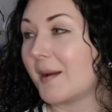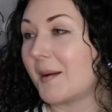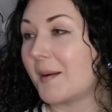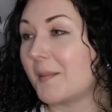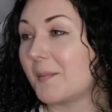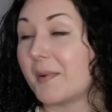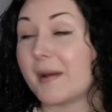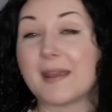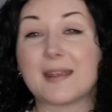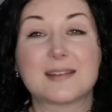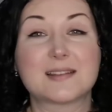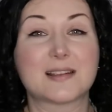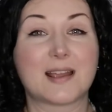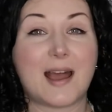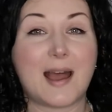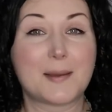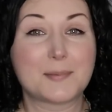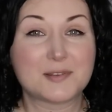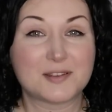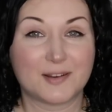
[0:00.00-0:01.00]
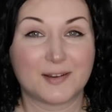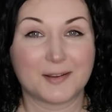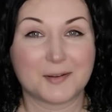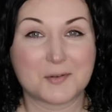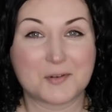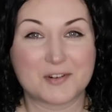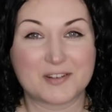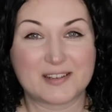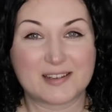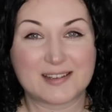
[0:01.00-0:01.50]
But it's absolutely
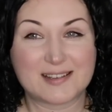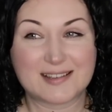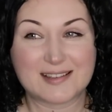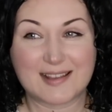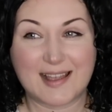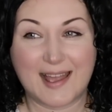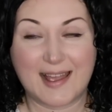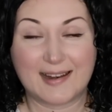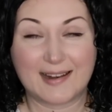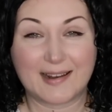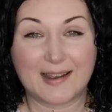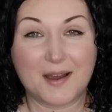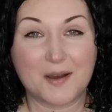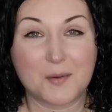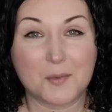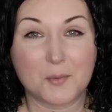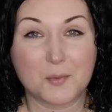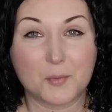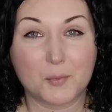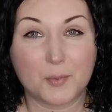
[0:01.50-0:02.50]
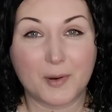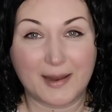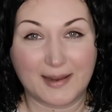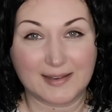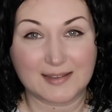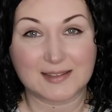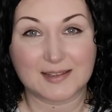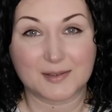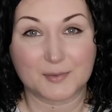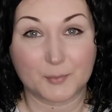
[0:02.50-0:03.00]
gorgeous, and I can't
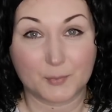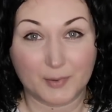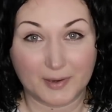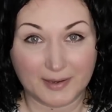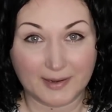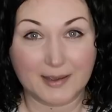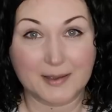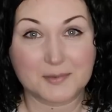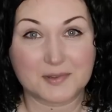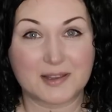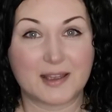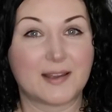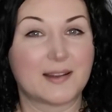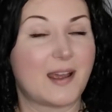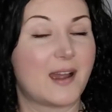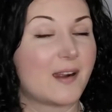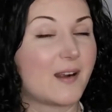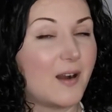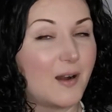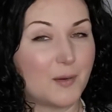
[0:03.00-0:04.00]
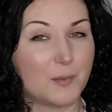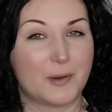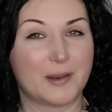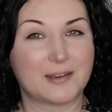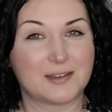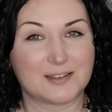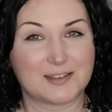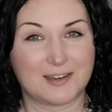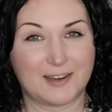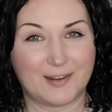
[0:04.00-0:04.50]
wait. When it comes out, I can't
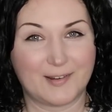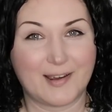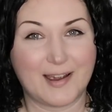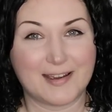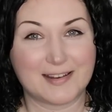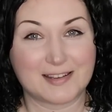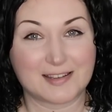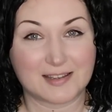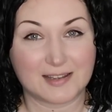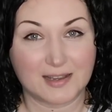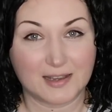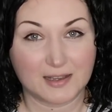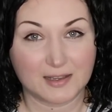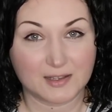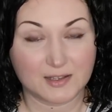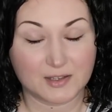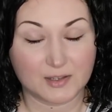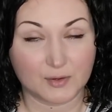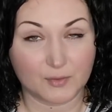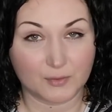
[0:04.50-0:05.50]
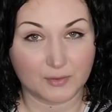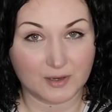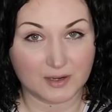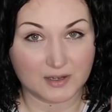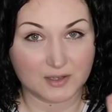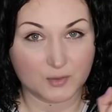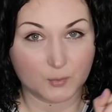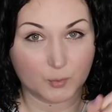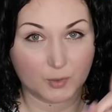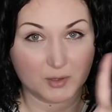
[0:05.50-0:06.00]
wait to show you guys. So
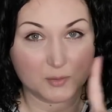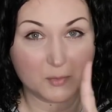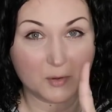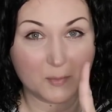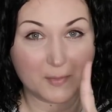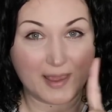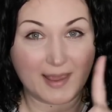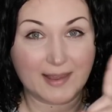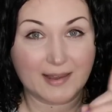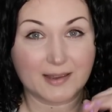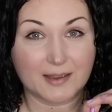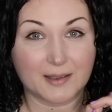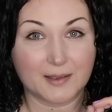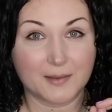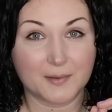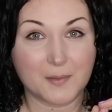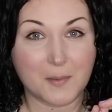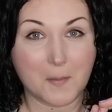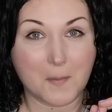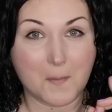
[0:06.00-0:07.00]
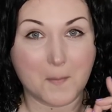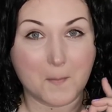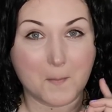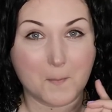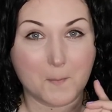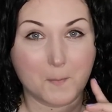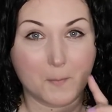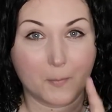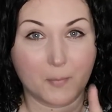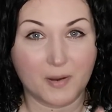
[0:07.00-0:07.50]
there's one more make,
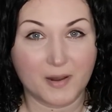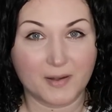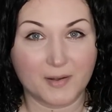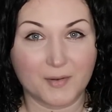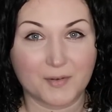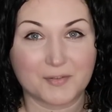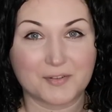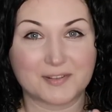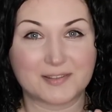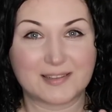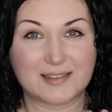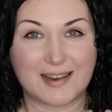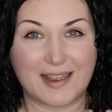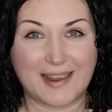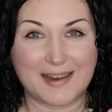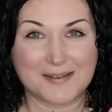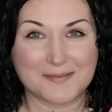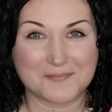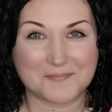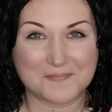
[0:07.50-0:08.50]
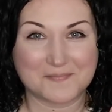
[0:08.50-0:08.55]
but not for today.